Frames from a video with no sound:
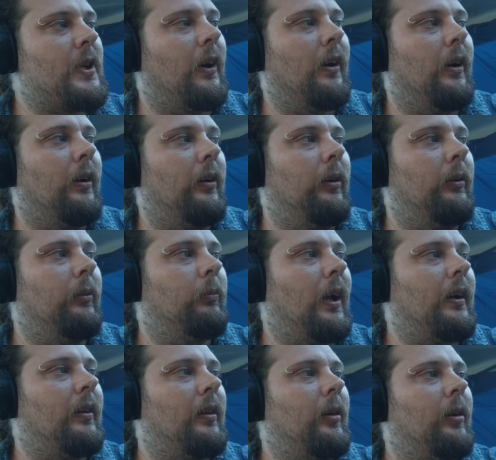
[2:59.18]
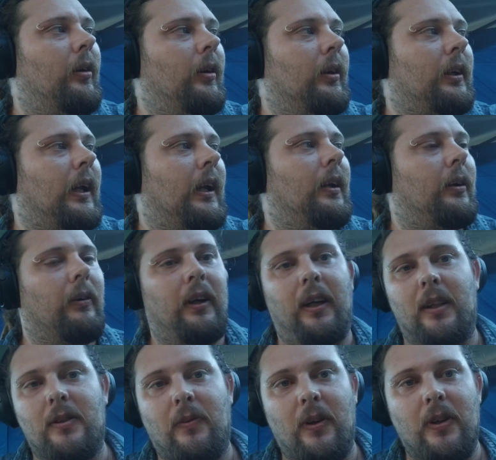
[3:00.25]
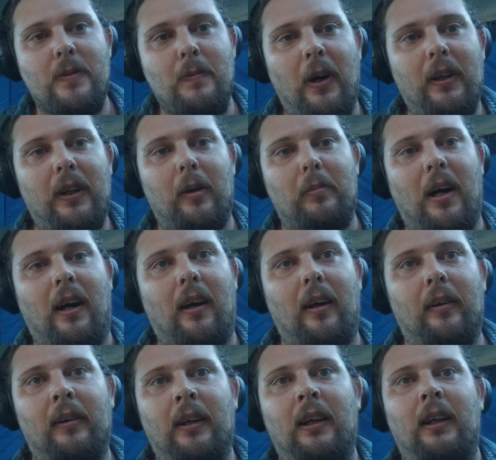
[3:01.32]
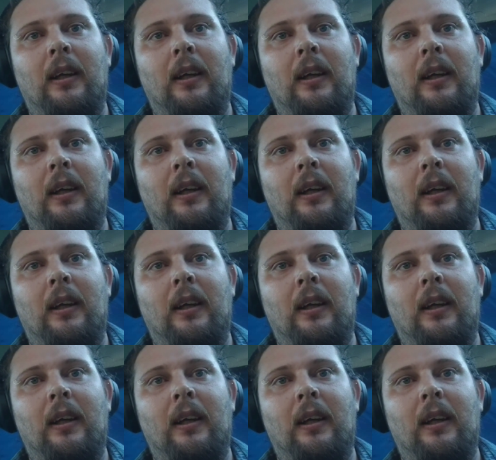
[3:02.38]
So one of the key ingredients for the smoking part